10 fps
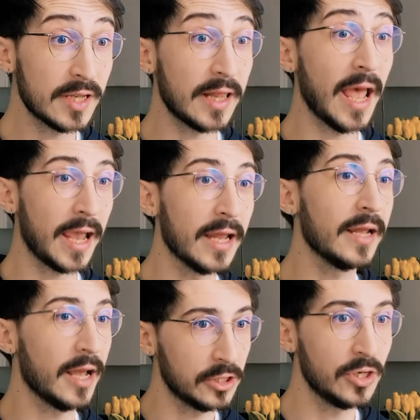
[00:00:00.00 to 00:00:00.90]
that they're
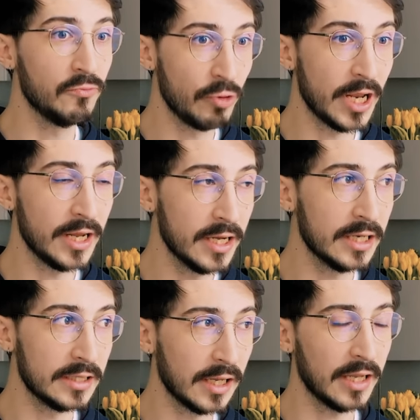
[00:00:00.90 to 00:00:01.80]
getting are actually really
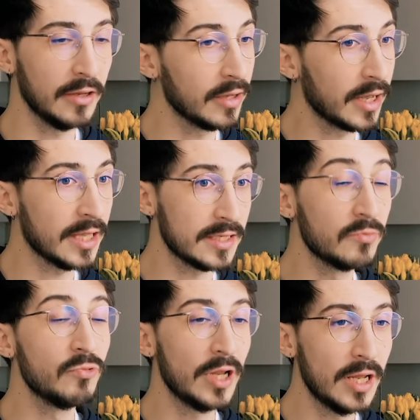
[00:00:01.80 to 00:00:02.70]
good. Like you can get
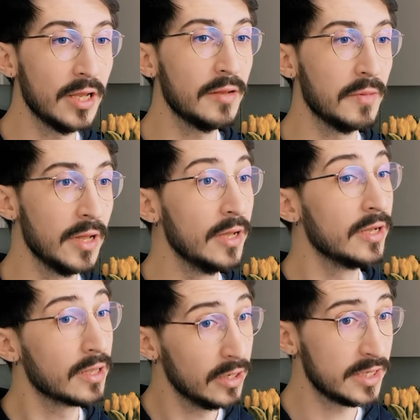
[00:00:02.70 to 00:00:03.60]
some really
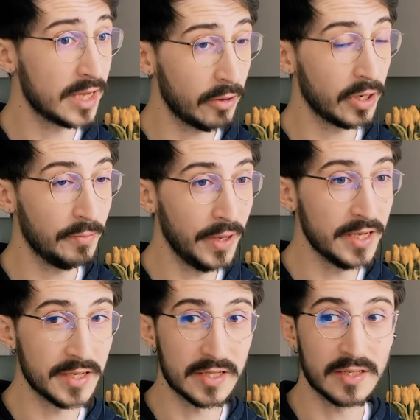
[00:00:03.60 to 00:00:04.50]
good sounding
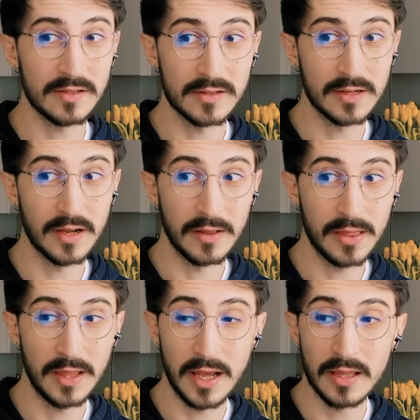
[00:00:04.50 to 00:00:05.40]
pieces. A
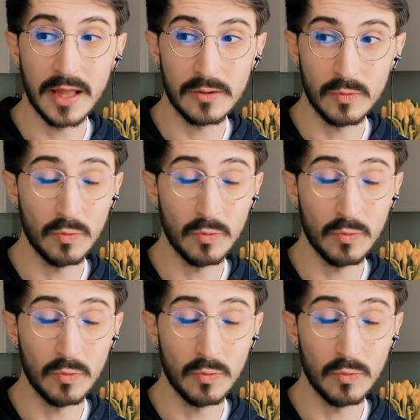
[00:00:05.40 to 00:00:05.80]
thing that